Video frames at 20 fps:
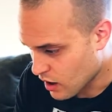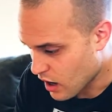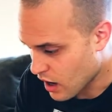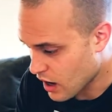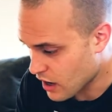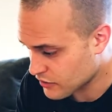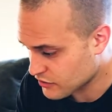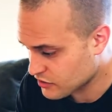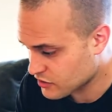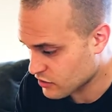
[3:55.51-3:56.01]

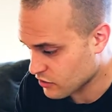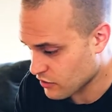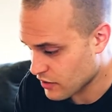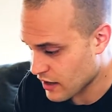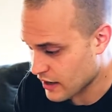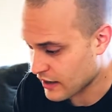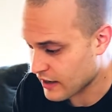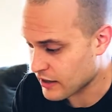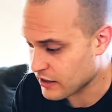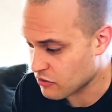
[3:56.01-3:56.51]
Still that
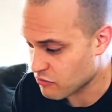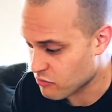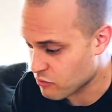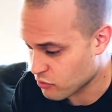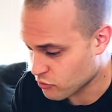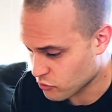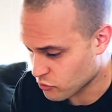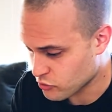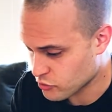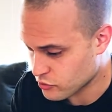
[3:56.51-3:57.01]
kind of
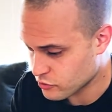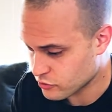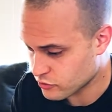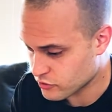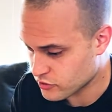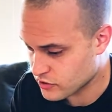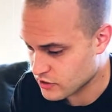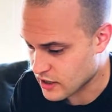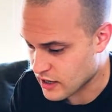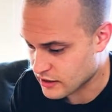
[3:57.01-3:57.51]

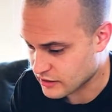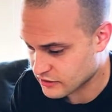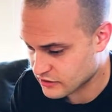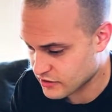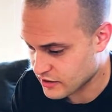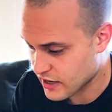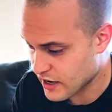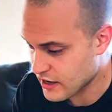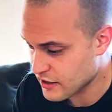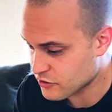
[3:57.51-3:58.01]
bruised,
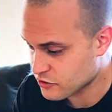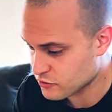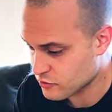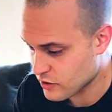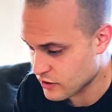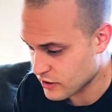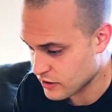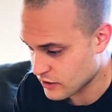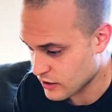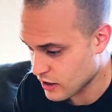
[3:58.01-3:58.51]
oxidized red
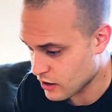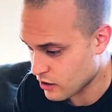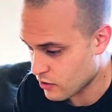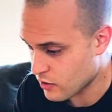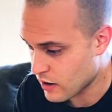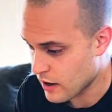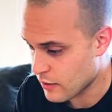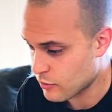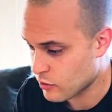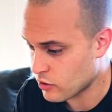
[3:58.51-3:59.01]
and yellow
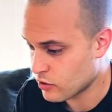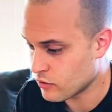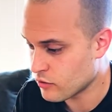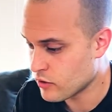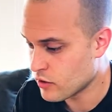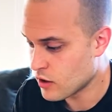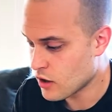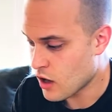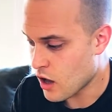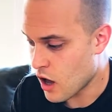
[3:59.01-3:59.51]
apple,
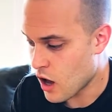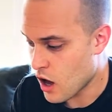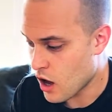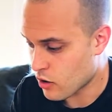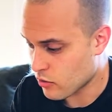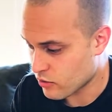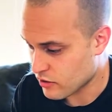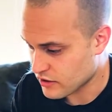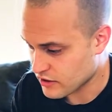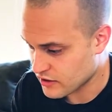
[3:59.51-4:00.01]
red and